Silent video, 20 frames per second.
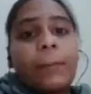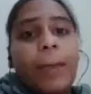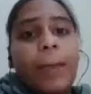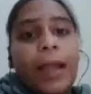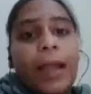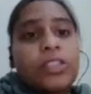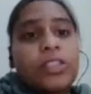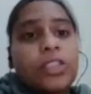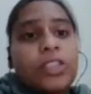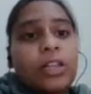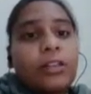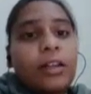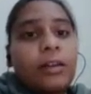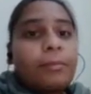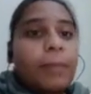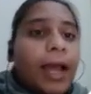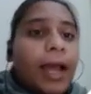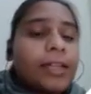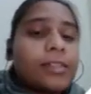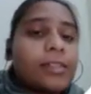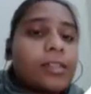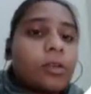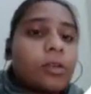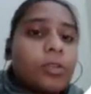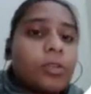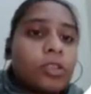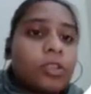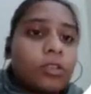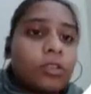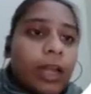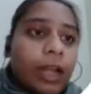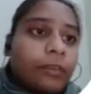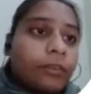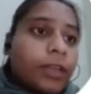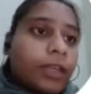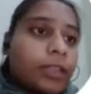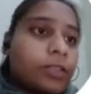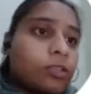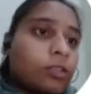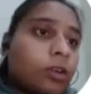and on solving it we can
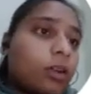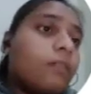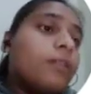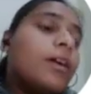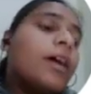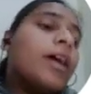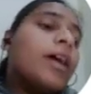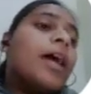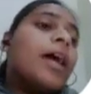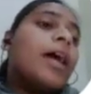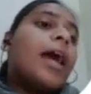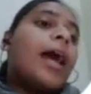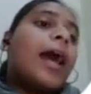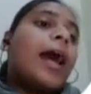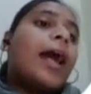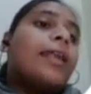get the rate